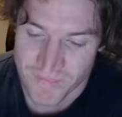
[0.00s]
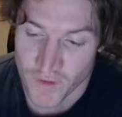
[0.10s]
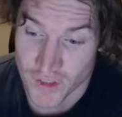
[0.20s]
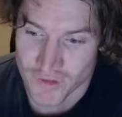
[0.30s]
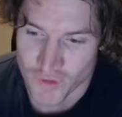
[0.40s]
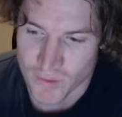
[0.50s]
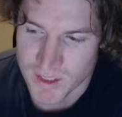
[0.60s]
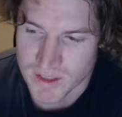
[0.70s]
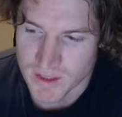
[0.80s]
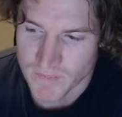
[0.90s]
first and
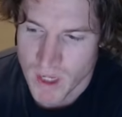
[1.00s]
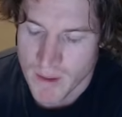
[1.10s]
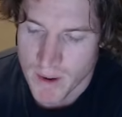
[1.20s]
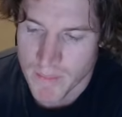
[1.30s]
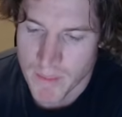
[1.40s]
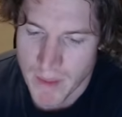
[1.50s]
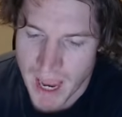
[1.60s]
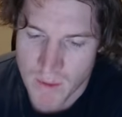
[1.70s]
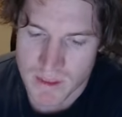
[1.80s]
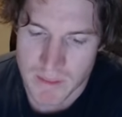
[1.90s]
foremostly. But the
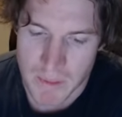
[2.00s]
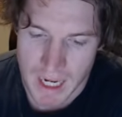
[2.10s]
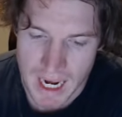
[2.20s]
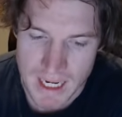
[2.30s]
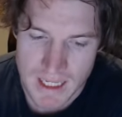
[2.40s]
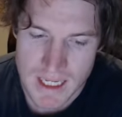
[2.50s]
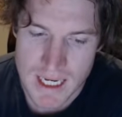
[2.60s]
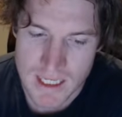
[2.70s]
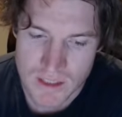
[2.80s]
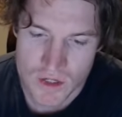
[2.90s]
powers at play
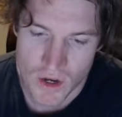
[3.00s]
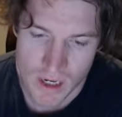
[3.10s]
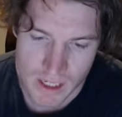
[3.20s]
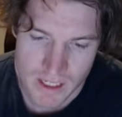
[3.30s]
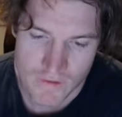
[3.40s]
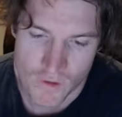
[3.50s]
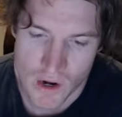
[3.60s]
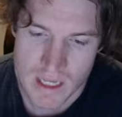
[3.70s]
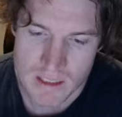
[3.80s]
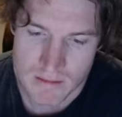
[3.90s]
internally for
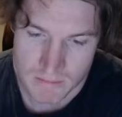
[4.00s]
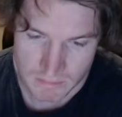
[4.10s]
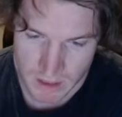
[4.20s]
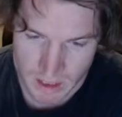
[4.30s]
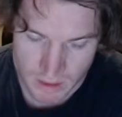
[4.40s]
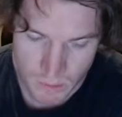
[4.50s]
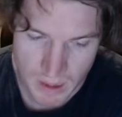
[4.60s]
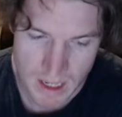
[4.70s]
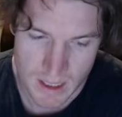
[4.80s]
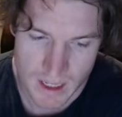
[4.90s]
a political
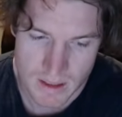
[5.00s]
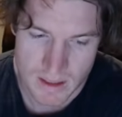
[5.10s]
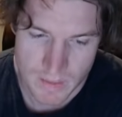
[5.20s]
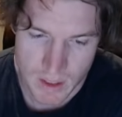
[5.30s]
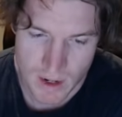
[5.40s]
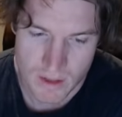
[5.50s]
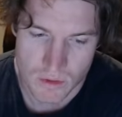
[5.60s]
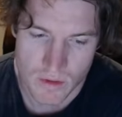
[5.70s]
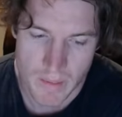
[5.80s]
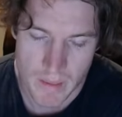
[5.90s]
party like the Democrats or
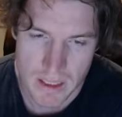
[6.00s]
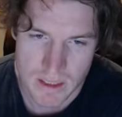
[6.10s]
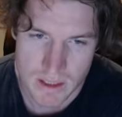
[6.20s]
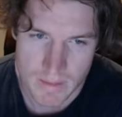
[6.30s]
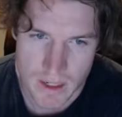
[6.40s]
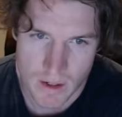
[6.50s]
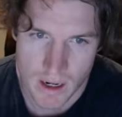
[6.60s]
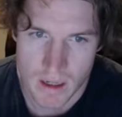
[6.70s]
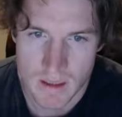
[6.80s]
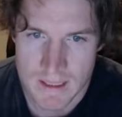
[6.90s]
the Republicans in
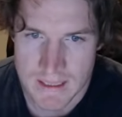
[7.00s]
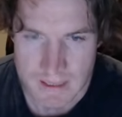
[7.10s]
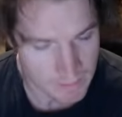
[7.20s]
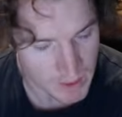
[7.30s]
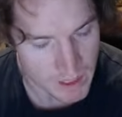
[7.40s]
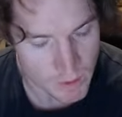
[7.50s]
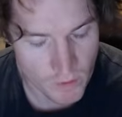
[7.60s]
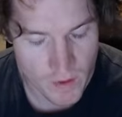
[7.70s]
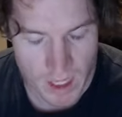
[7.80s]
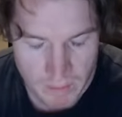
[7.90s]
America, but it can go
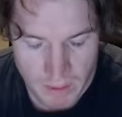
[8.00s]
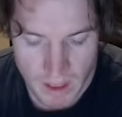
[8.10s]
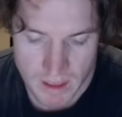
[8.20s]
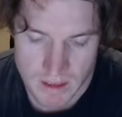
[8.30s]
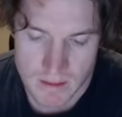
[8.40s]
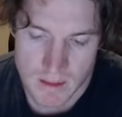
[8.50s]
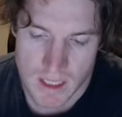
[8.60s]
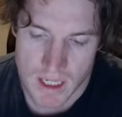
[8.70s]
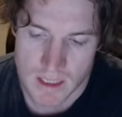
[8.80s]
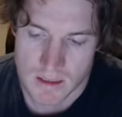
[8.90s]
for any party in
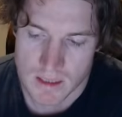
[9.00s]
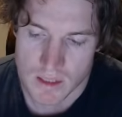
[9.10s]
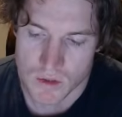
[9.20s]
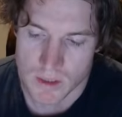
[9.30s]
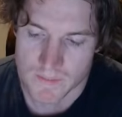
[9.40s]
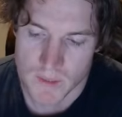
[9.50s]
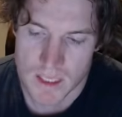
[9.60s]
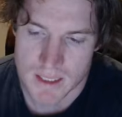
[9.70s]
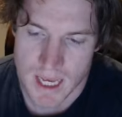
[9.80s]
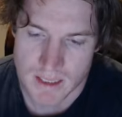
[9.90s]
any country,
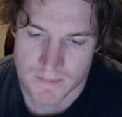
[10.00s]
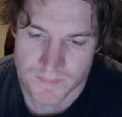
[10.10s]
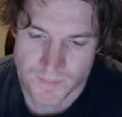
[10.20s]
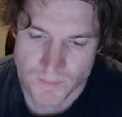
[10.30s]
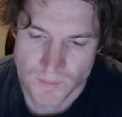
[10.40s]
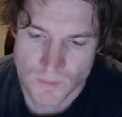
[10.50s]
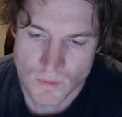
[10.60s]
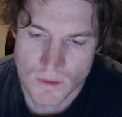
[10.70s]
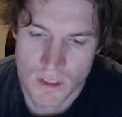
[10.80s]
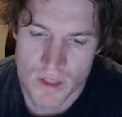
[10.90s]
is that
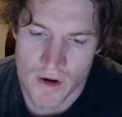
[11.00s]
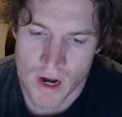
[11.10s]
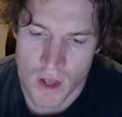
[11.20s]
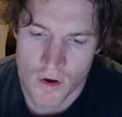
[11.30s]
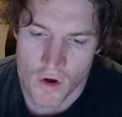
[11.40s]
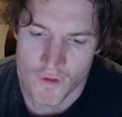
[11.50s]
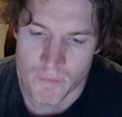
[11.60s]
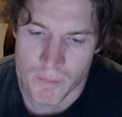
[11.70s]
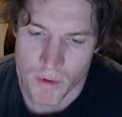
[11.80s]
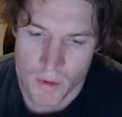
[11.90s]
there are a lot of
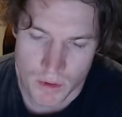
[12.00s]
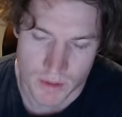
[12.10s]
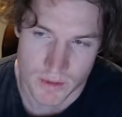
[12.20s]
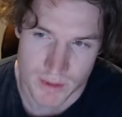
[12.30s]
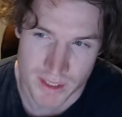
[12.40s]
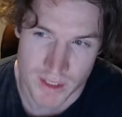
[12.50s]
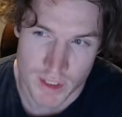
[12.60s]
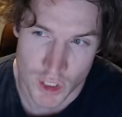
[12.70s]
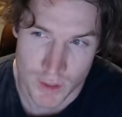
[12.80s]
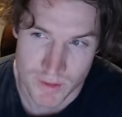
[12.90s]
brokers in
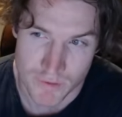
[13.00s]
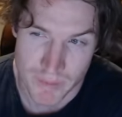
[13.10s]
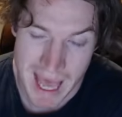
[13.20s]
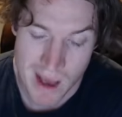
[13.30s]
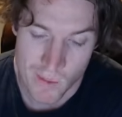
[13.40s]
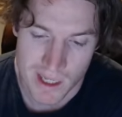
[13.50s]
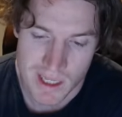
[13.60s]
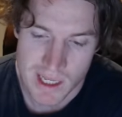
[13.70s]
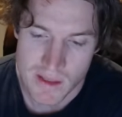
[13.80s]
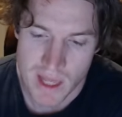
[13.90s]
terms of power
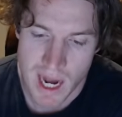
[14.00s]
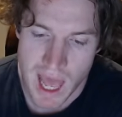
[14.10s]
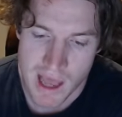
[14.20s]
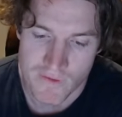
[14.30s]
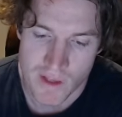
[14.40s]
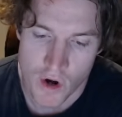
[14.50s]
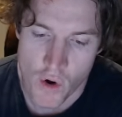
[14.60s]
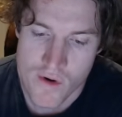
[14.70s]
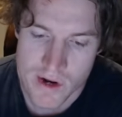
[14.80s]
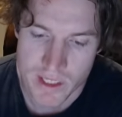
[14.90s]
that have their
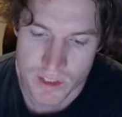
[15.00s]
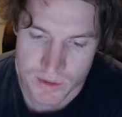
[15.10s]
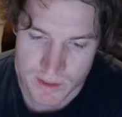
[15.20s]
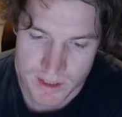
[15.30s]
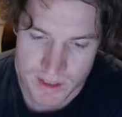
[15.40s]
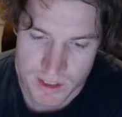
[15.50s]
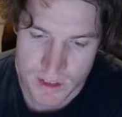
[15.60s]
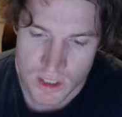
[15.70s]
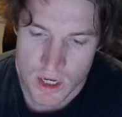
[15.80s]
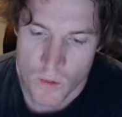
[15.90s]
own interests,
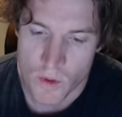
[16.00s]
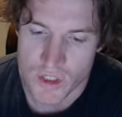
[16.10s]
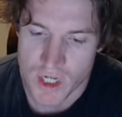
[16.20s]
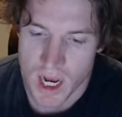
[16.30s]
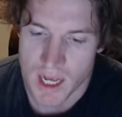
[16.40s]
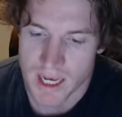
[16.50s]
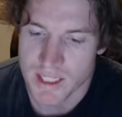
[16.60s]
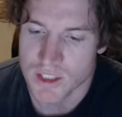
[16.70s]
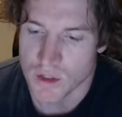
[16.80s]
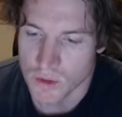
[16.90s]
which are
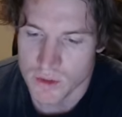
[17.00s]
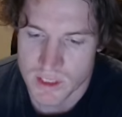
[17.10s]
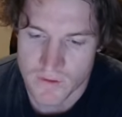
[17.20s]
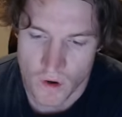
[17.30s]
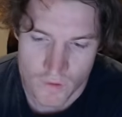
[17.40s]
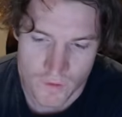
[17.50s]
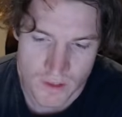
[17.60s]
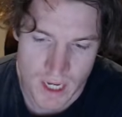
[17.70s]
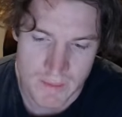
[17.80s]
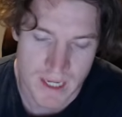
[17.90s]
exclusive
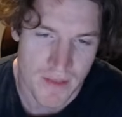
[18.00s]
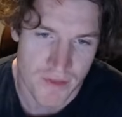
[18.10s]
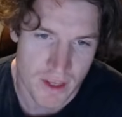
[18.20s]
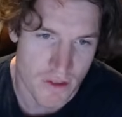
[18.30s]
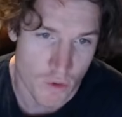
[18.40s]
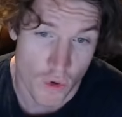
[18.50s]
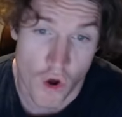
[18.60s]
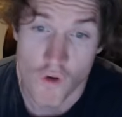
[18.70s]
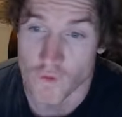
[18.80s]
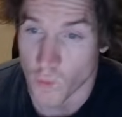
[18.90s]
oftentimes at the thought
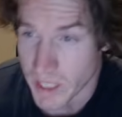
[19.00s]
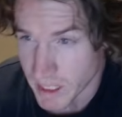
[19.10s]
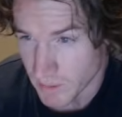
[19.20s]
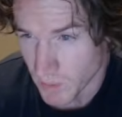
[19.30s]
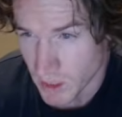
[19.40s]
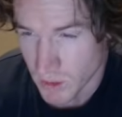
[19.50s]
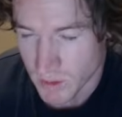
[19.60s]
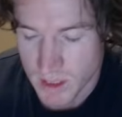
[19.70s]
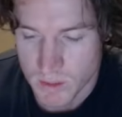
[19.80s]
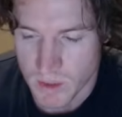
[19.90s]
of winning. And you can
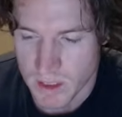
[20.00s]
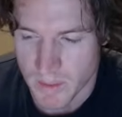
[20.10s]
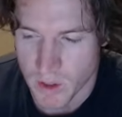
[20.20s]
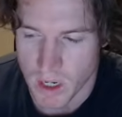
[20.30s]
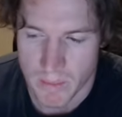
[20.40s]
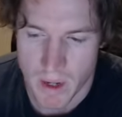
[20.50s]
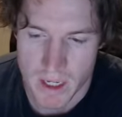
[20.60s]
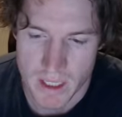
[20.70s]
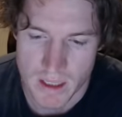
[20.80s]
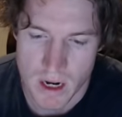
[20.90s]
see this with the Democratic
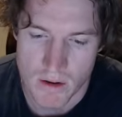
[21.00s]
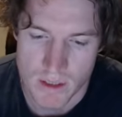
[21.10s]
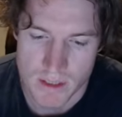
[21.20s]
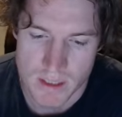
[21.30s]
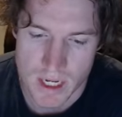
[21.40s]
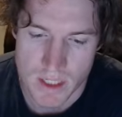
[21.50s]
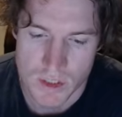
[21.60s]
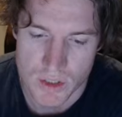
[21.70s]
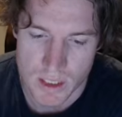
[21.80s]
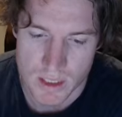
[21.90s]
Party at current
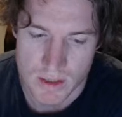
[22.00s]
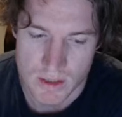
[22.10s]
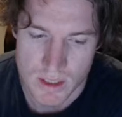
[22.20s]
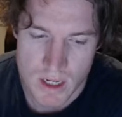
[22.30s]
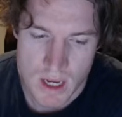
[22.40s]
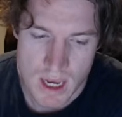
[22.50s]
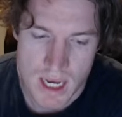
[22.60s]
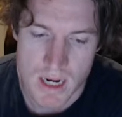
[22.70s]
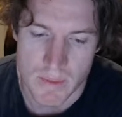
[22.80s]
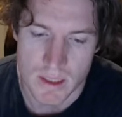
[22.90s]
stage, and its
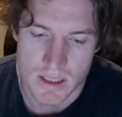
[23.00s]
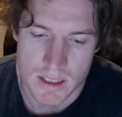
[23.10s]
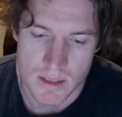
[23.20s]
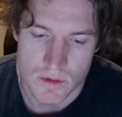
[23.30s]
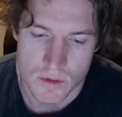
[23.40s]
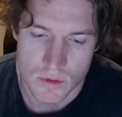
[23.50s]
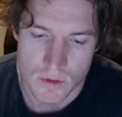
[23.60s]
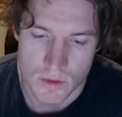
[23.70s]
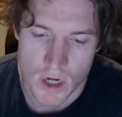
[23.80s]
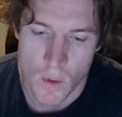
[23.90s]
inability
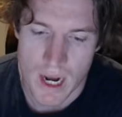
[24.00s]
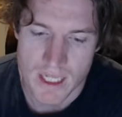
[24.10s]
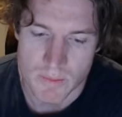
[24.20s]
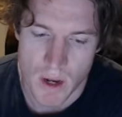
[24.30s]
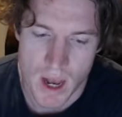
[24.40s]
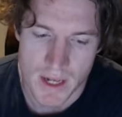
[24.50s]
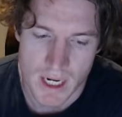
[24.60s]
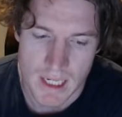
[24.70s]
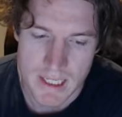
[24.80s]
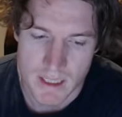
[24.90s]
to coalesce behind a
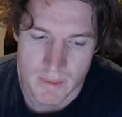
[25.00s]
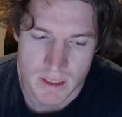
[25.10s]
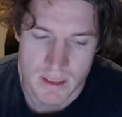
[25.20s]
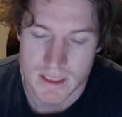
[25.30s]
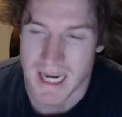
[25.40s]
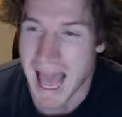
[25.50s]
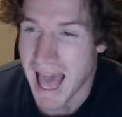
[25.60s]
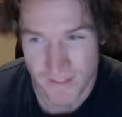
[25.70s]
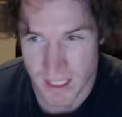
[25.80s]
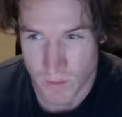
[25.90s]
leader because it doesn't
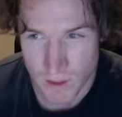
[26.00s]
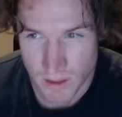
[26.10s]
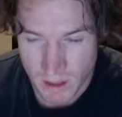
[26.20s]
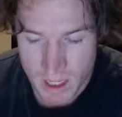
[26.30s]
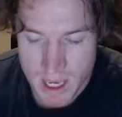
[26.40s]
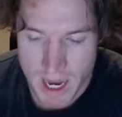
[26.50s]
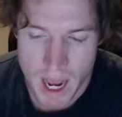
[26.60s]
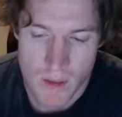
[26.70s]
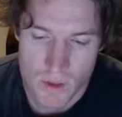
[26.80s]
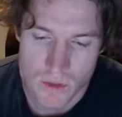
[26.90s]
have anyone. And
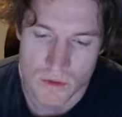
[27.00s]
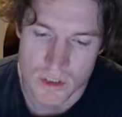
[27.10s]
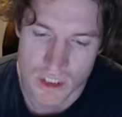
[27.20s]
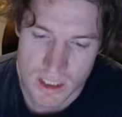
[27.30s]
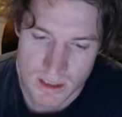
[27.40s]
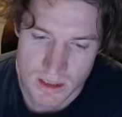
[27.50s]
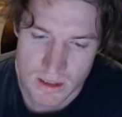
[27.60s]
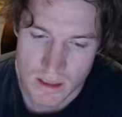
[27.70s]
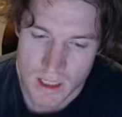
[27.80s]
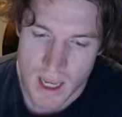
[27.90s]
anyone who's
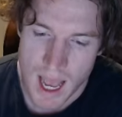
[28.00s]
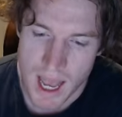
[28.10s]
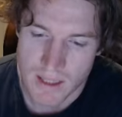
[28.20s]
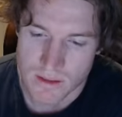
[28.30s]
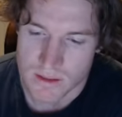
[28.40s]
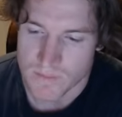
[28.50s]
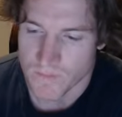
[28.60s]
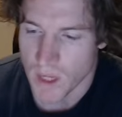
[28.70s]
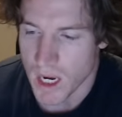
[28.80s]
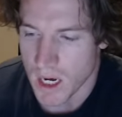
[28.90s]
suggested has
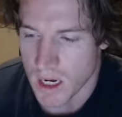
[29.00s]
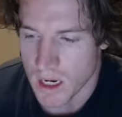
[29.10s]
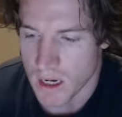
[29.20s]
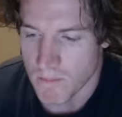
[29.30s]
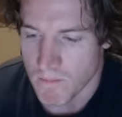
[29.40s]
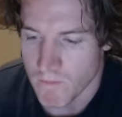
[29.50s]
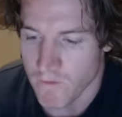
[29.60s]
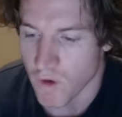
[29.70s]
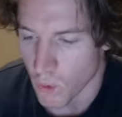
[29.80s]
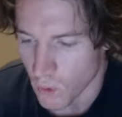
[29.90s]
a
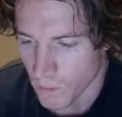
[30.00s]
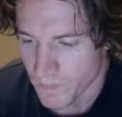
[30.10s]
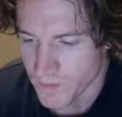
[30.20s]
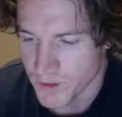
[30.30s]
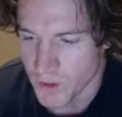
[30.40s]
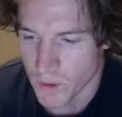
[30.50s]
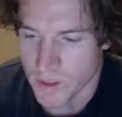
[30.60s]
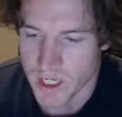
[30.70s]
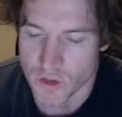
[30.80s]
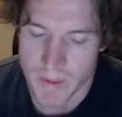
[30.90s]
flaw so
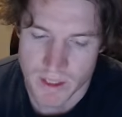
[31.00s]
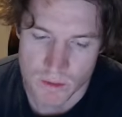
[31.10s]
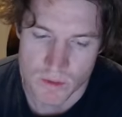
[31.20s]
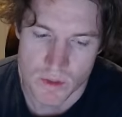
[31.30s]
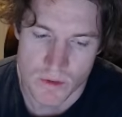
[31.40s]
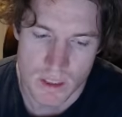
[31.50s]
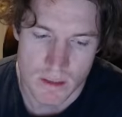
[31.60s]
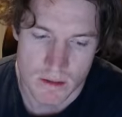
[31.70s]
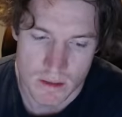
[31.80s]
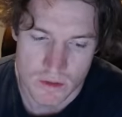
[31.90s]
detrimental to
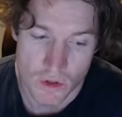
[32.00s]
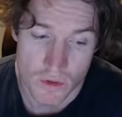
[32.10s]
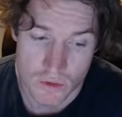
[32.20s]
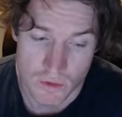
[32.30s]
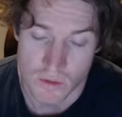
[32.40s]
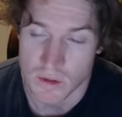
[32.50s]
the total